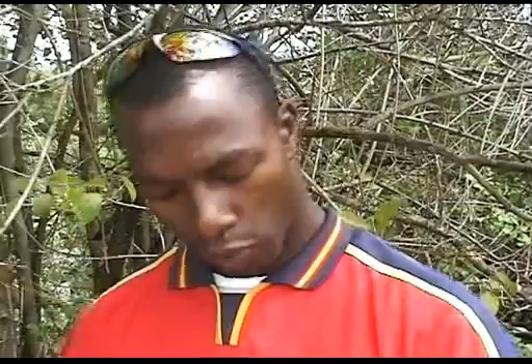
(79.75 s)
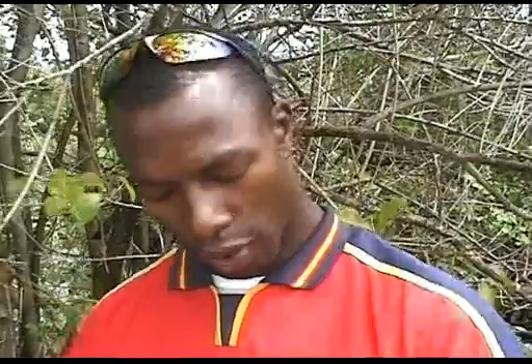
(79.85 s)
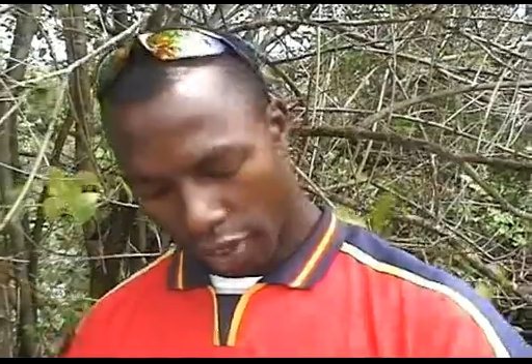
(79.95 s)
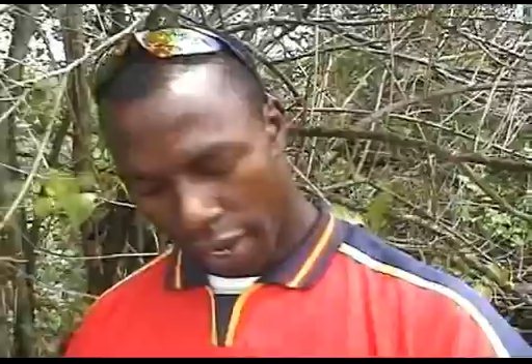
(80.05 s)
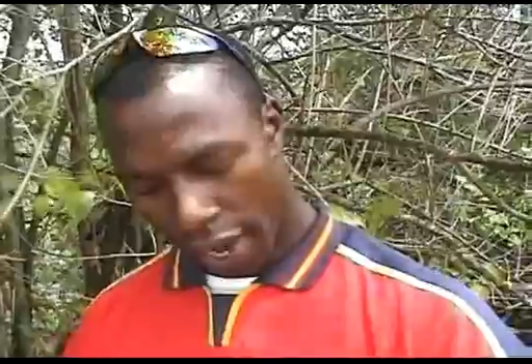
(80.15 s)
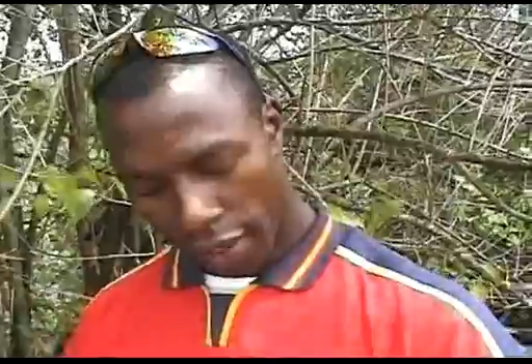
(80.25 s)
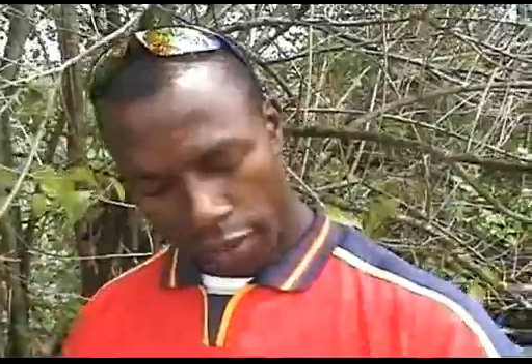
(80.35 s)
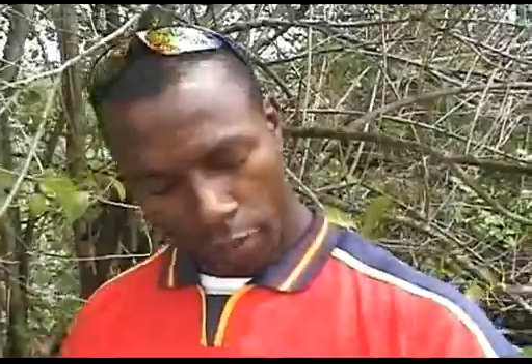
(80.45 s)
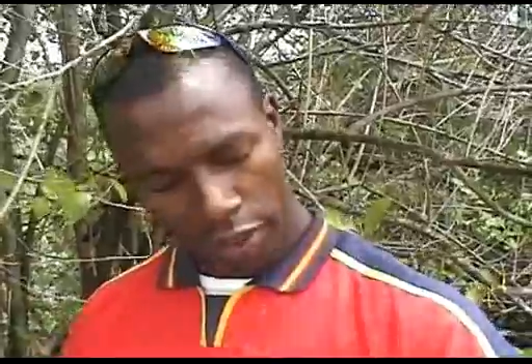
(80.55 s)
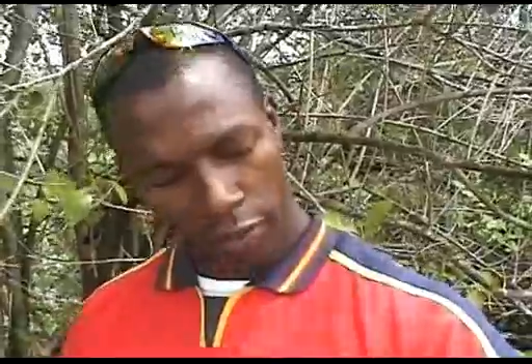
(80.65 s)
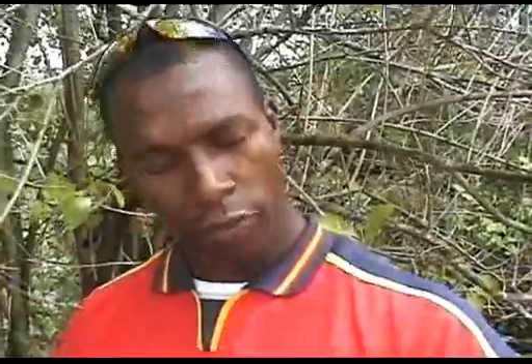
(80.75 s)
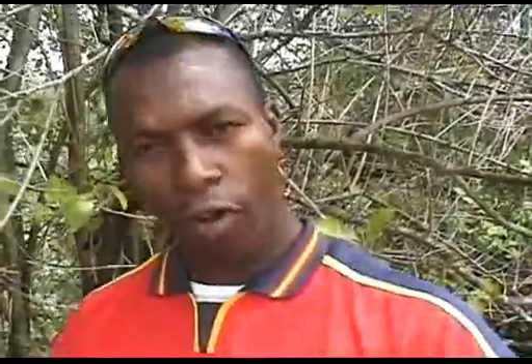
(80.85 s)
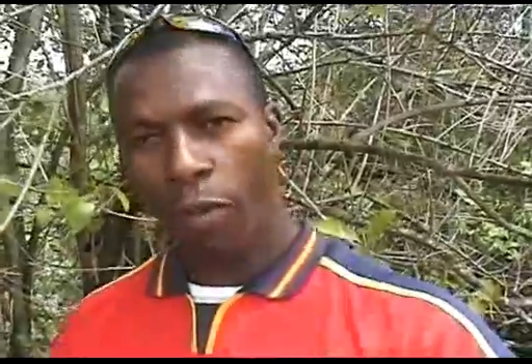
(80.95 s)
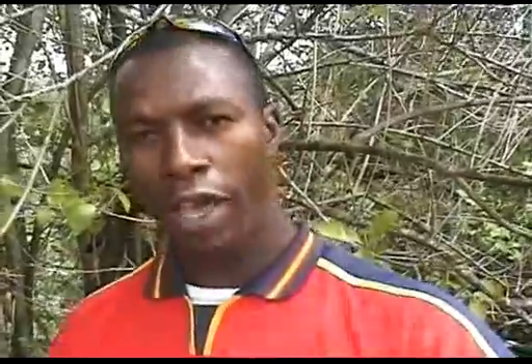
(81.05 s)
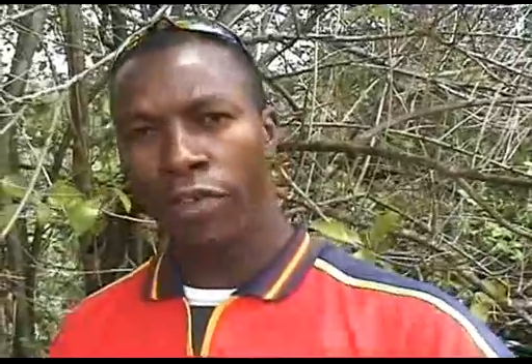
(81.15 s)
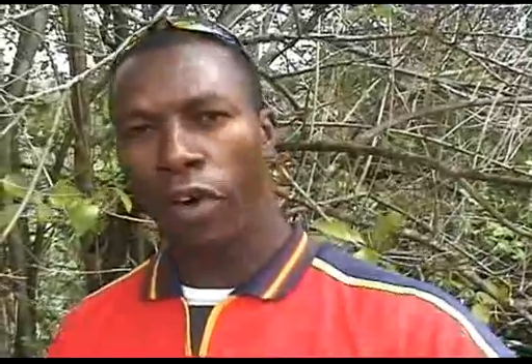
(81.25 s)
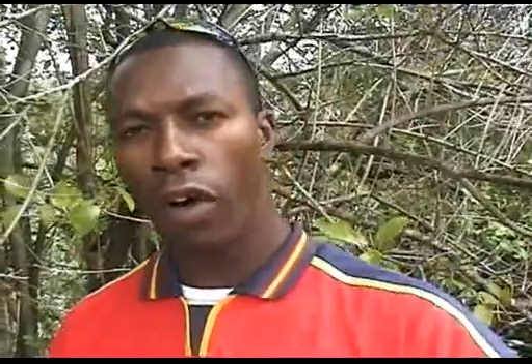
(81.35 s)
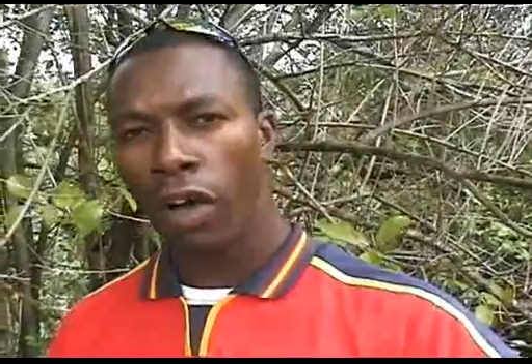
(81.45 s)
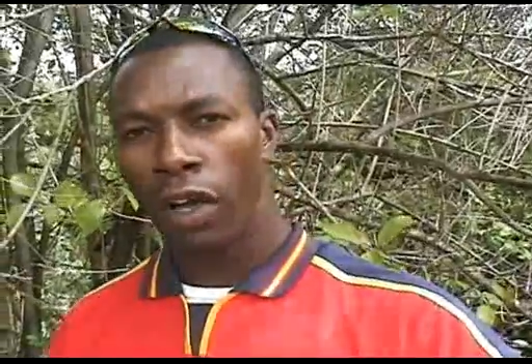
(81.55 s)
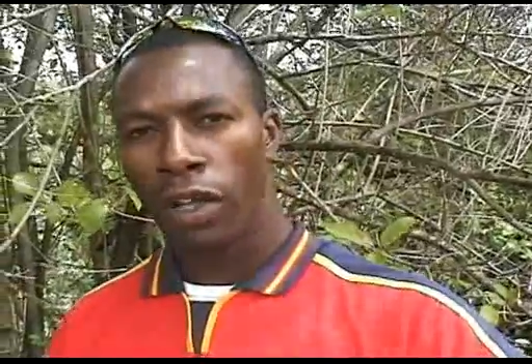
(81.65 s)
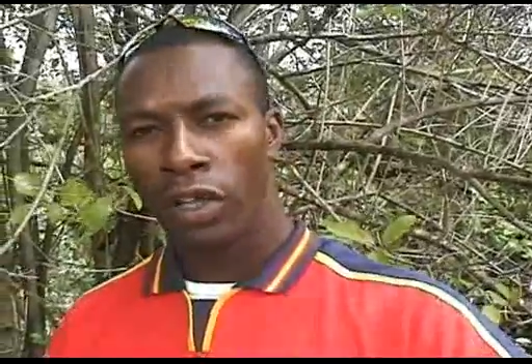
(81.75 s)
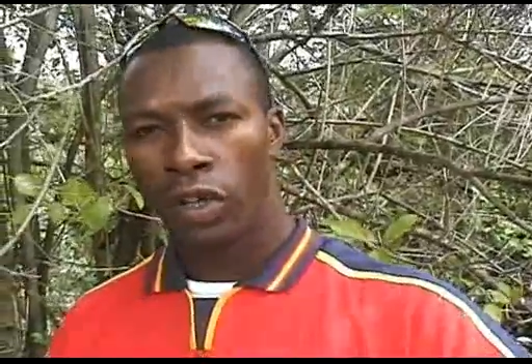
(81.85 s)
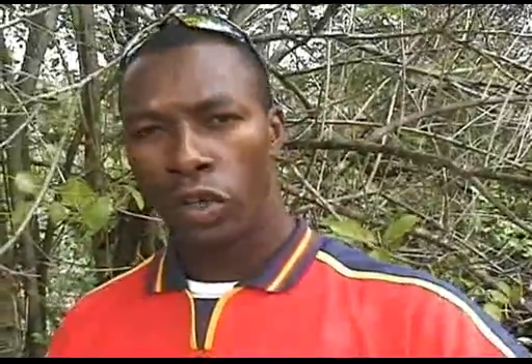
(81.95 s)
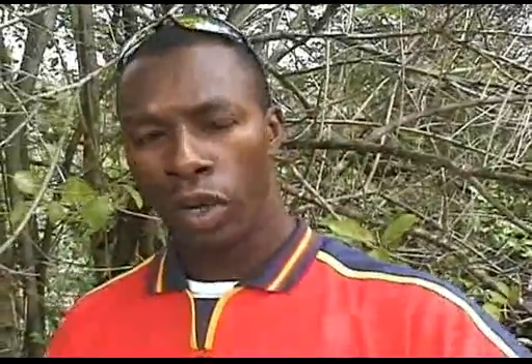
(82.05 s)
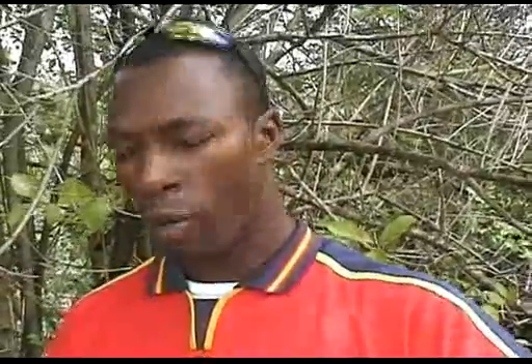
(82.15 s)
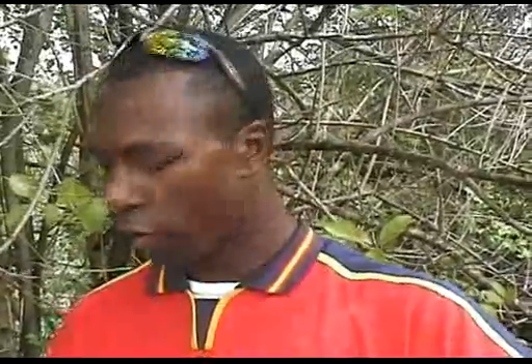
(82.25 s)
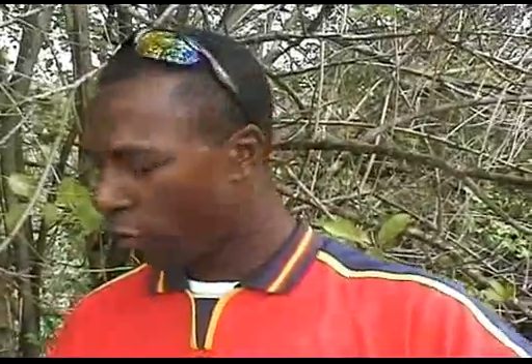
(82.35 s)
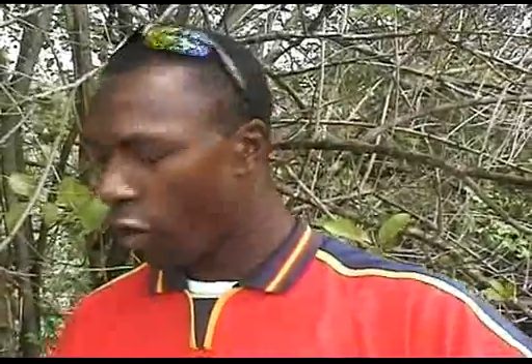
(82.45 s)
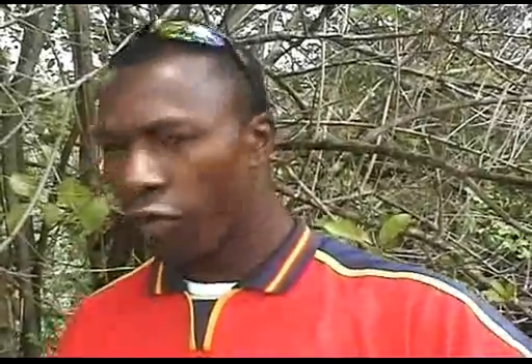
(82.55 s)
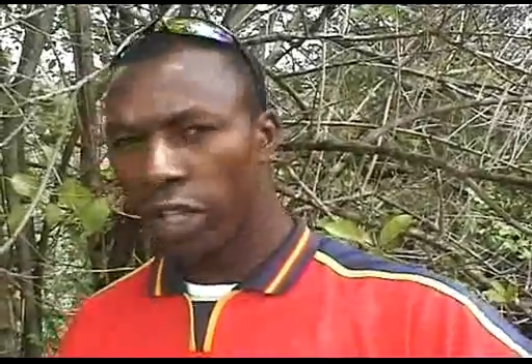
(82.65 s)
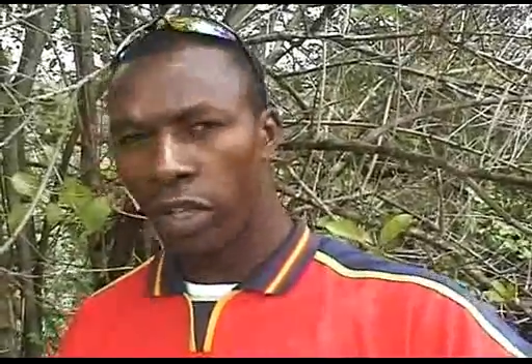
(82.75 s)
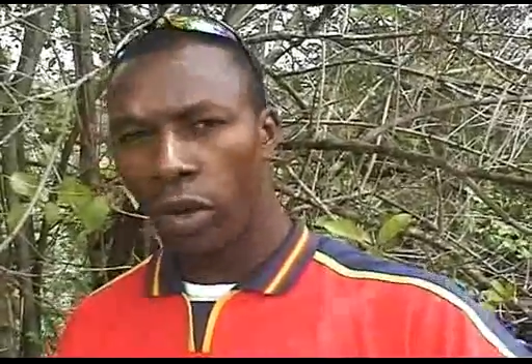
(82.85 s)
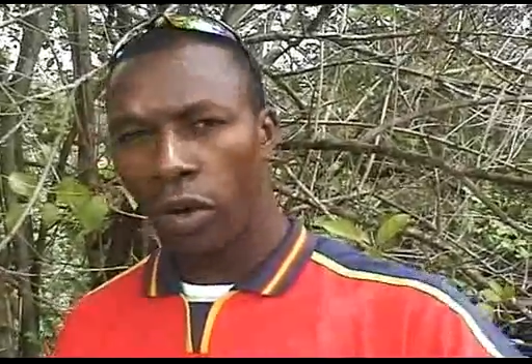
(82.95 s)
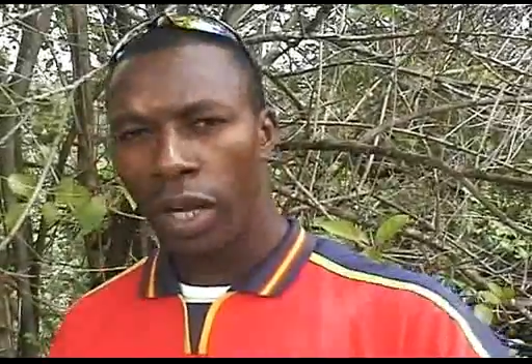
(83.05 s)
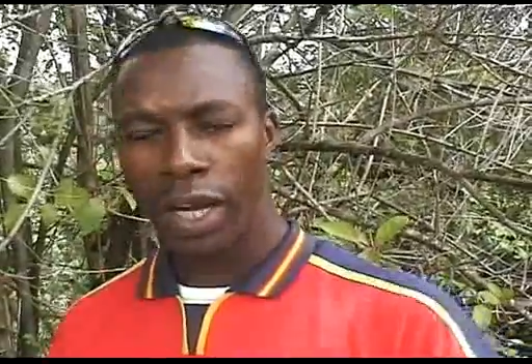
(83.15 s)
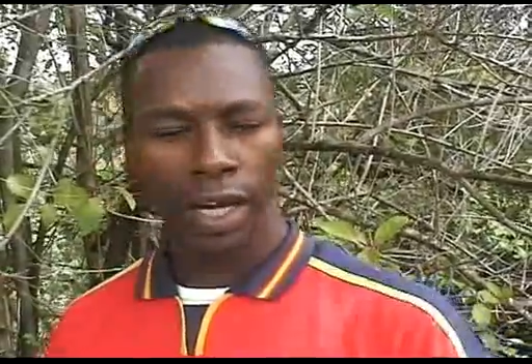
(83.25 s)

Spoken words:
One guy had the piece of 4x4, about 4 feet long.